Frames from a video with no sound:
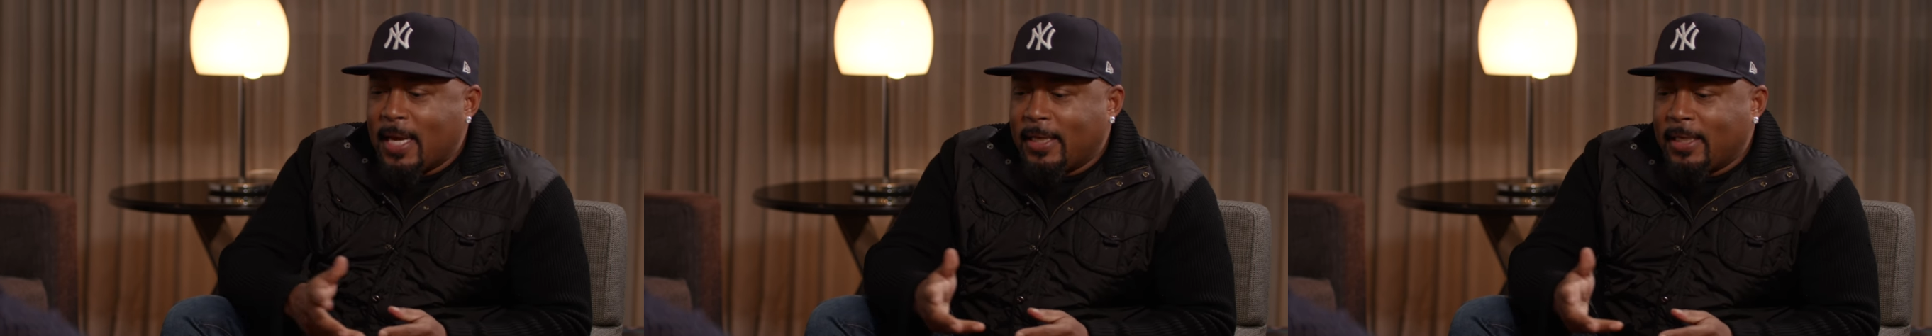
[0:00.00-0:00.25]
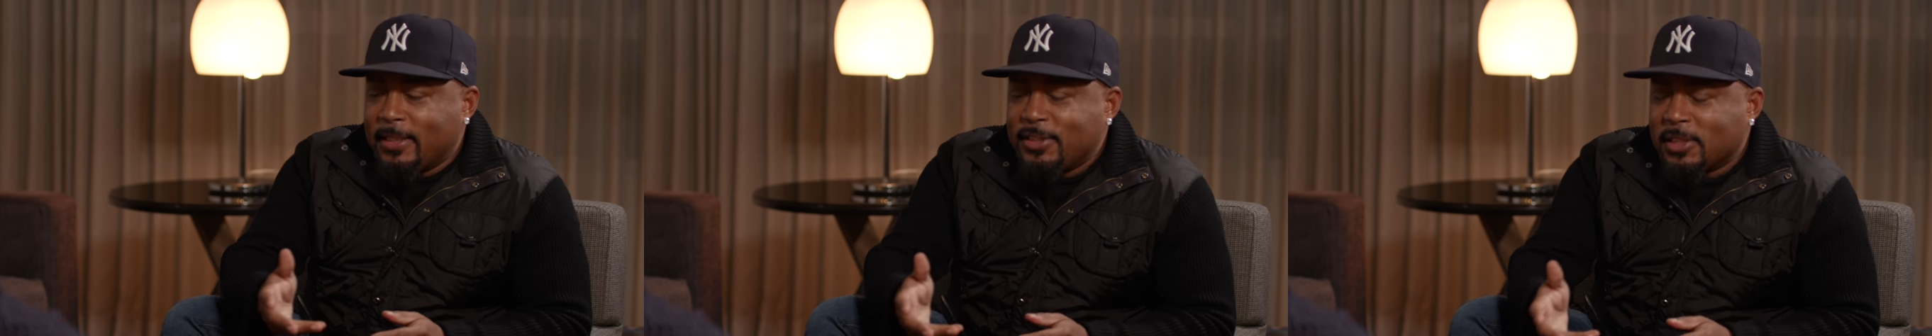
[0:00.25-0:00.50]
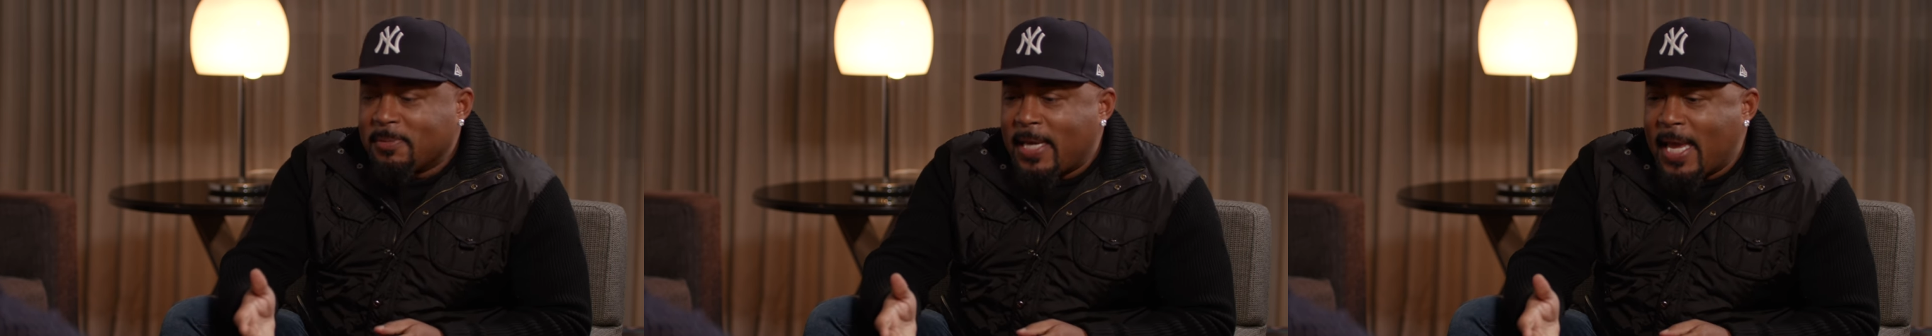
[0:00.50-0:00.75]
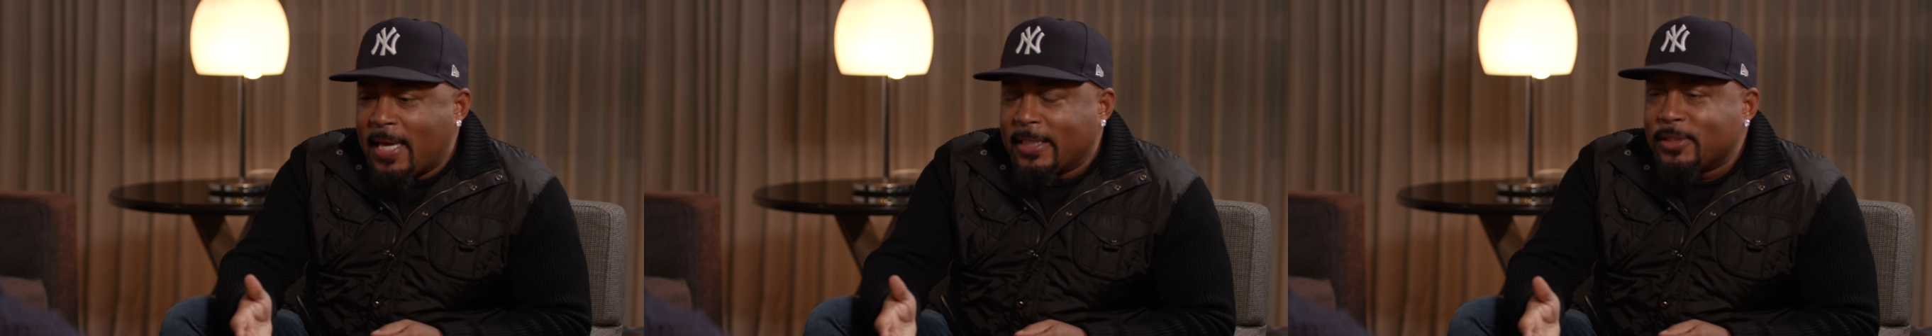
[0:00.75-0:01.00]
And he shook my
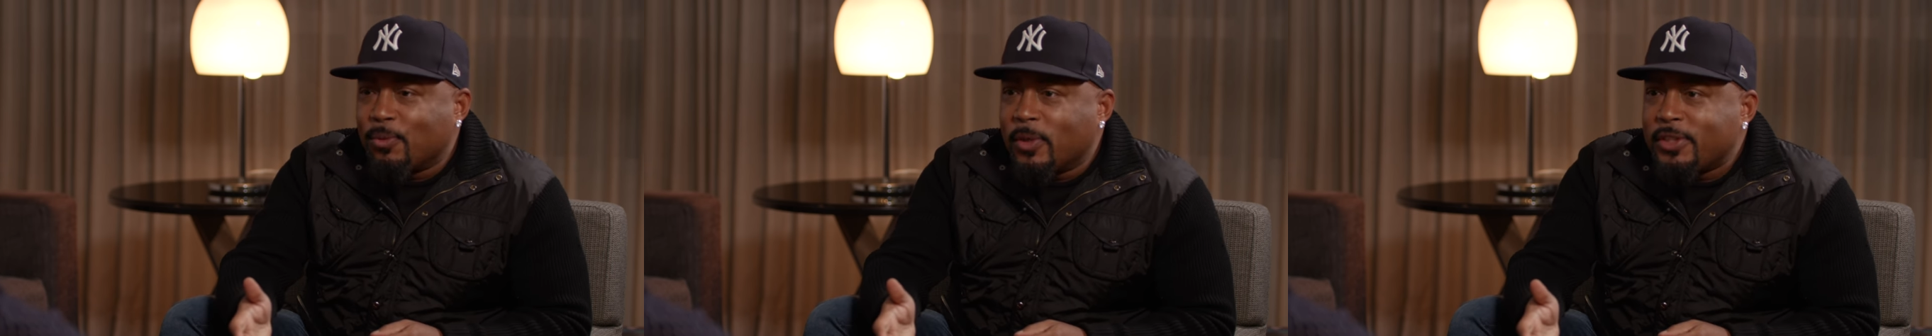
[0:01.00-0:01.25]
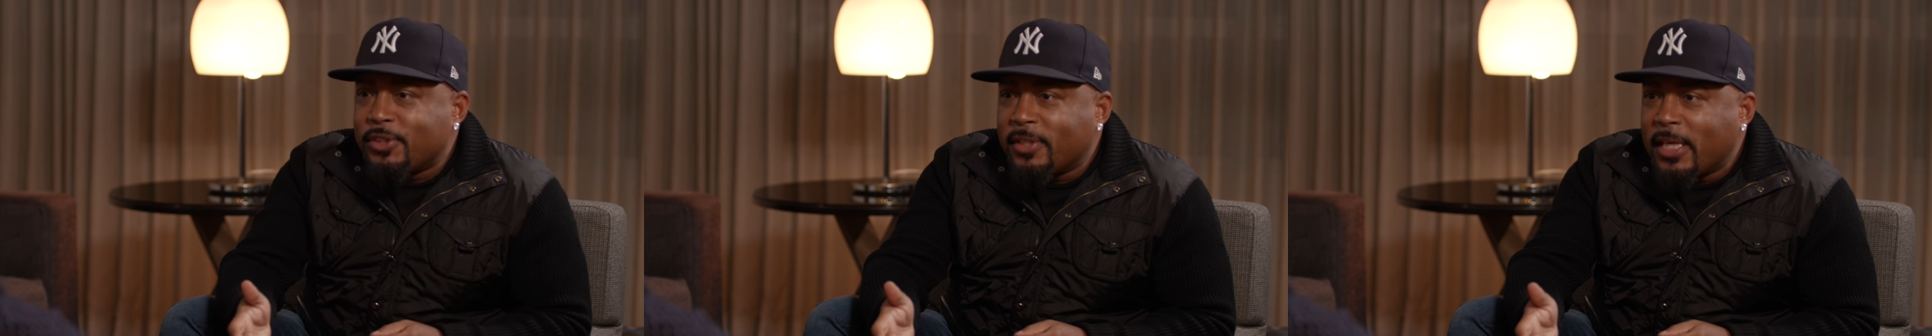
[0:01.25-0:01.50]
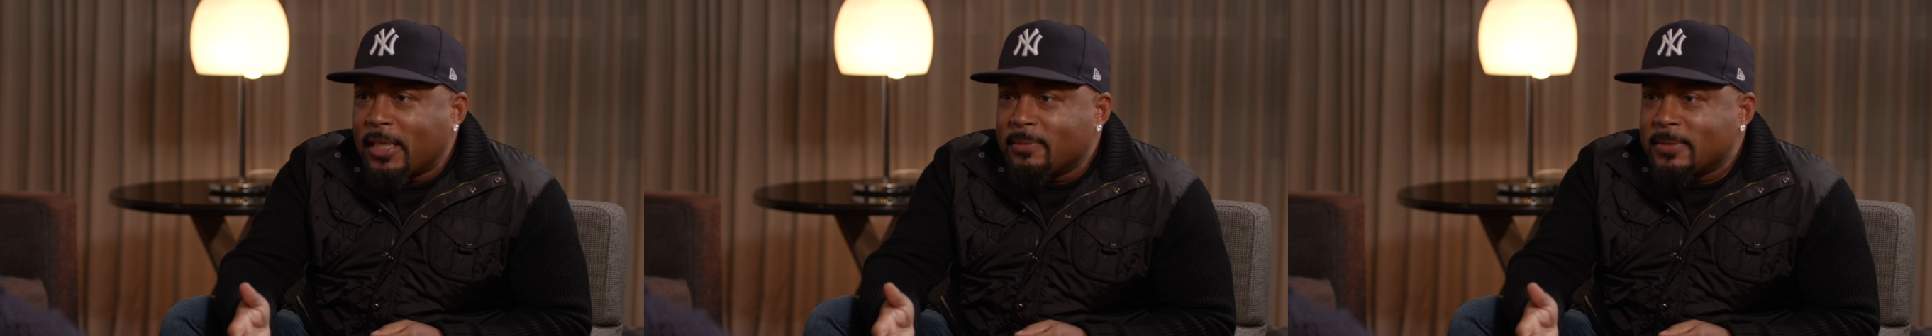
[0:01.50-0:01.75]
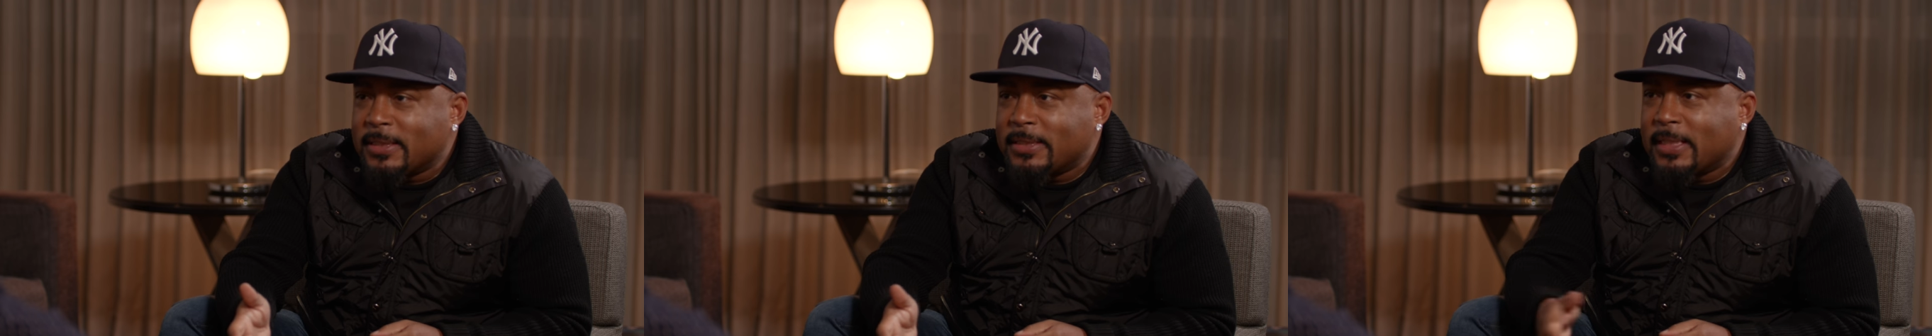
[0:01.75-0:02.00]
hand. I said, "What's your
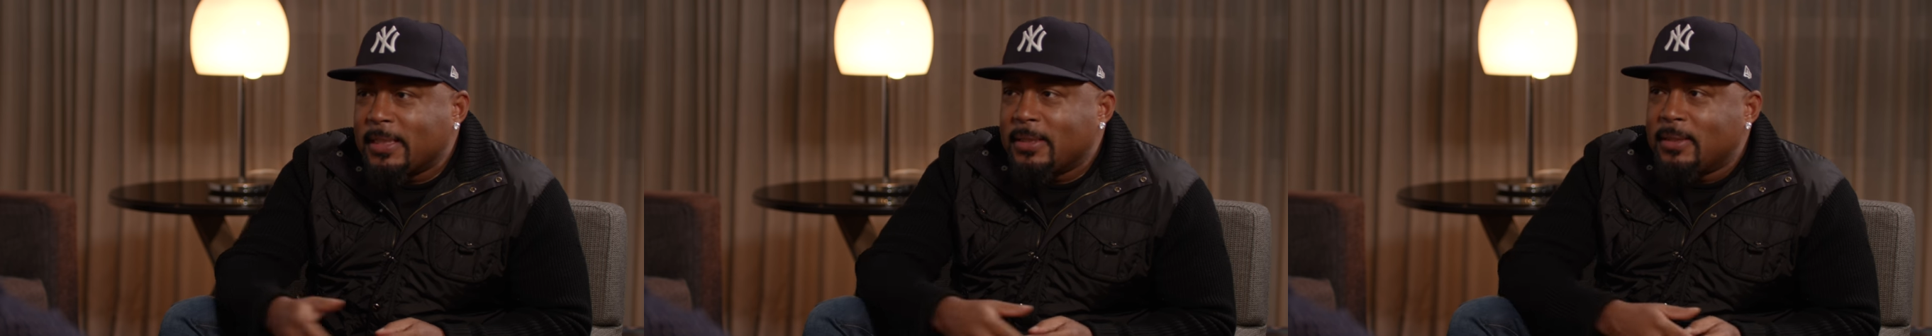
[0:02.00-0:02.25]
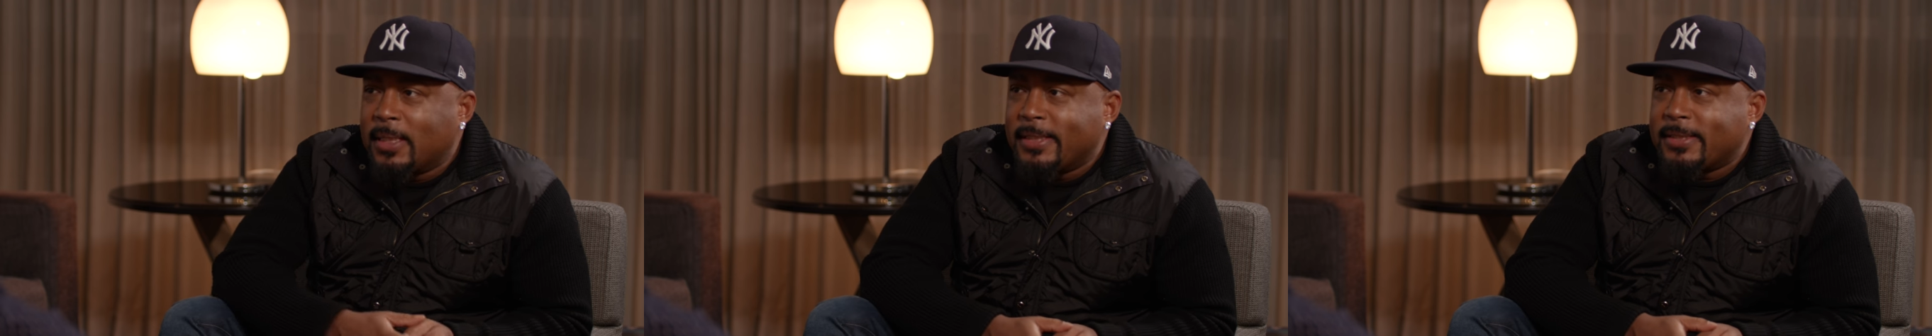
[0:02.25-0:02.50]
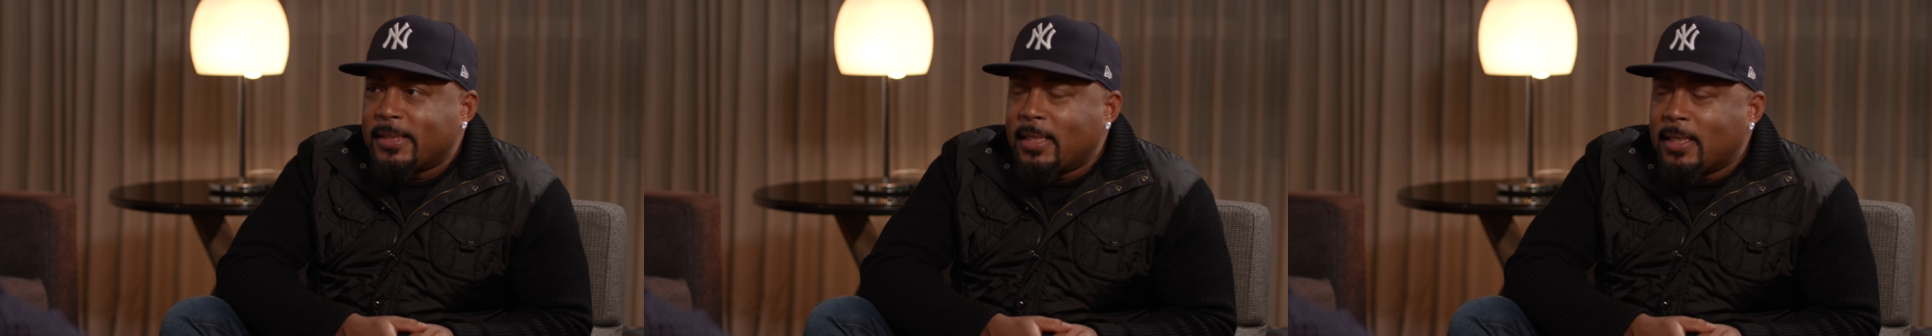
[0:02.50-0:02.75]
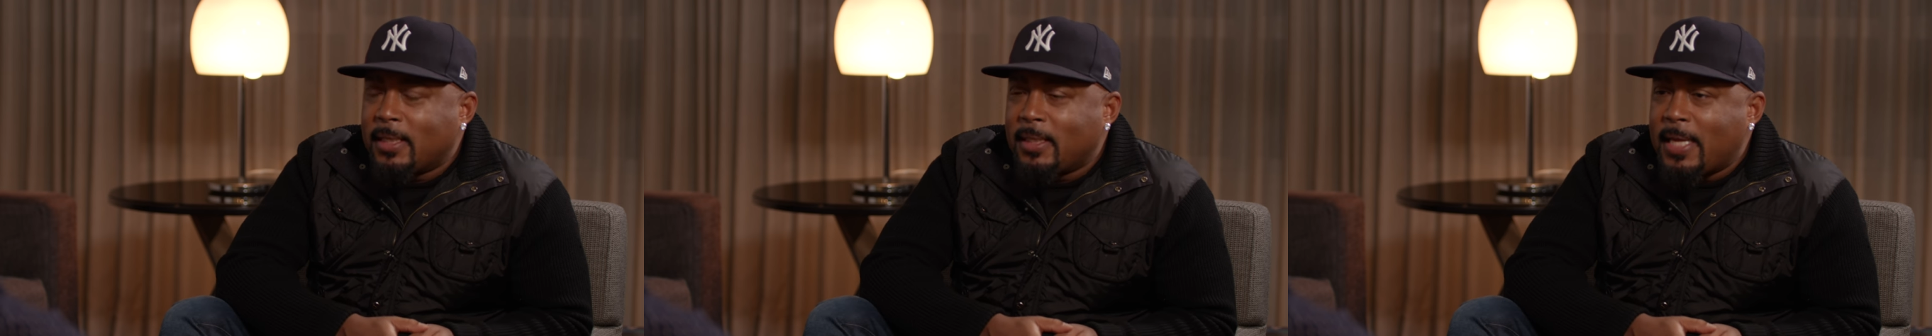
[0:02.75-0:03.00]
name?" And I said, "I said
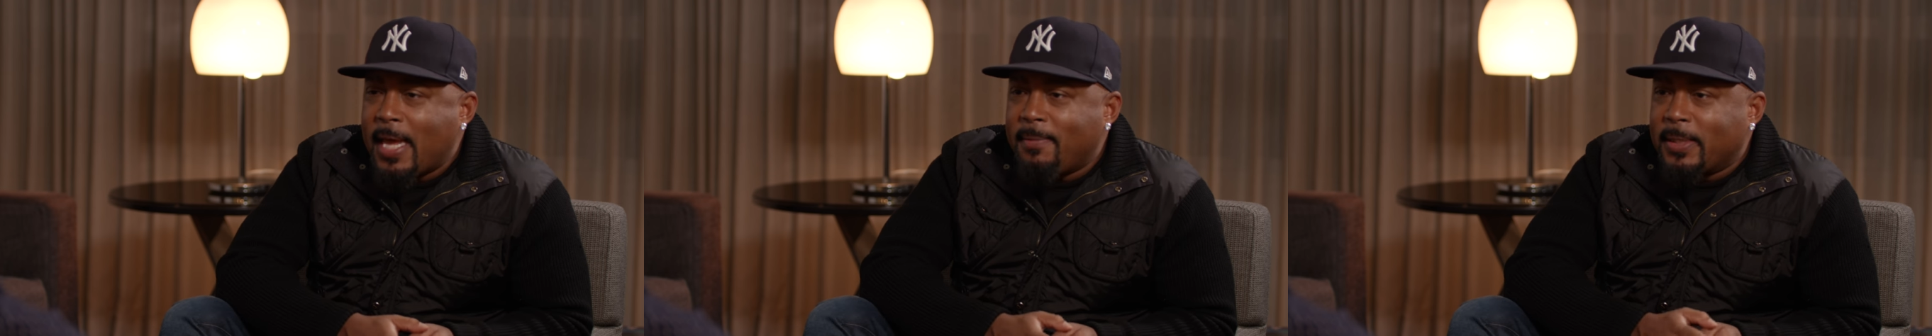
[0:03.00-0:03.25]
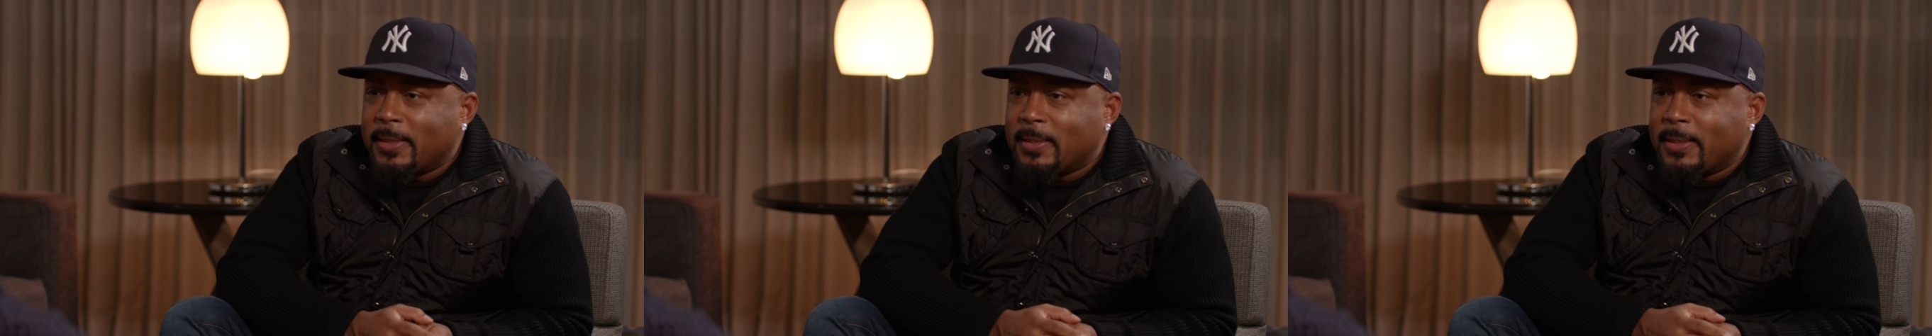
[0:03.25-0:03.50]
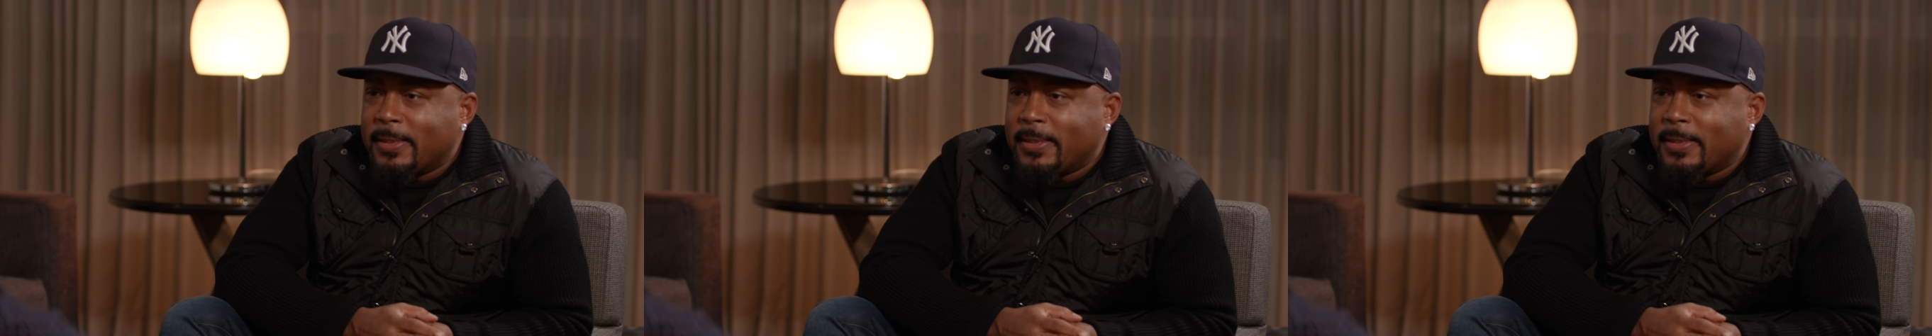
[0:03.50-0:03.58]
uh, Daymond."